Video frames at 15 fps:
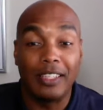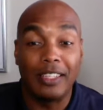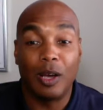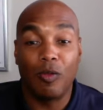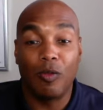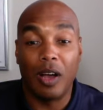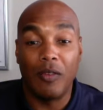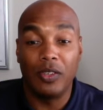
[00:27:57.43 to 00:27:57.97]
how
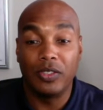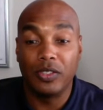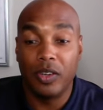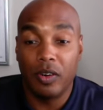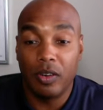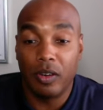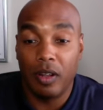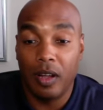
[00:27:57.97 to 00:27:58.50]
Rafa
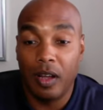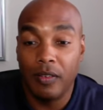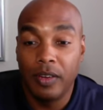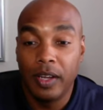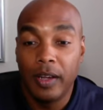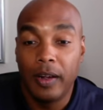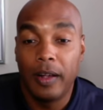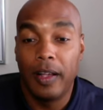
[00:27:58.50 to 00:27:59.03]
started off.
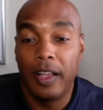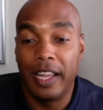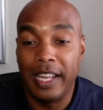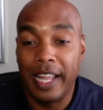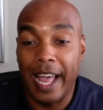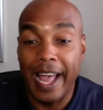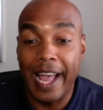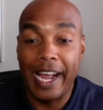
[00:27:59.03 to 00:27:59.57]
And
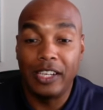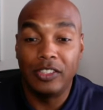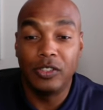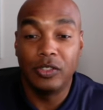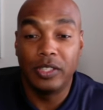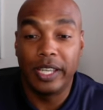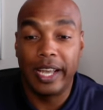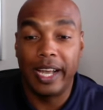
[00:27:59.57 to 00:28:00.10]
Ash, you'll
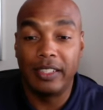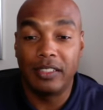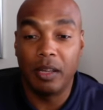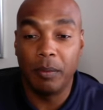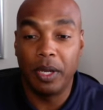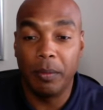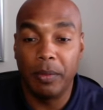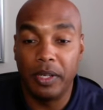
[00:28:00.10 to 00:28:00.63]
see Ash
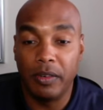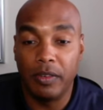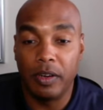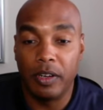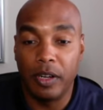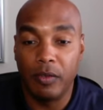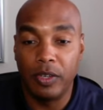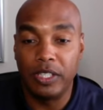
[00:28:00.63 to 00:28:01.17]
coming up in a,
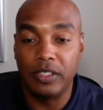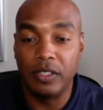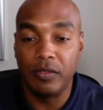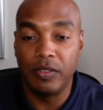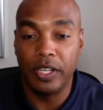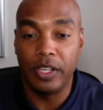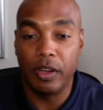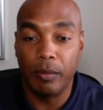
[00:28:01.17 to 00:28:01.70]
in a recent
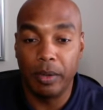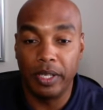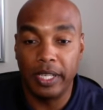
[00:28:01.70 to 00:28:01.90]
video. But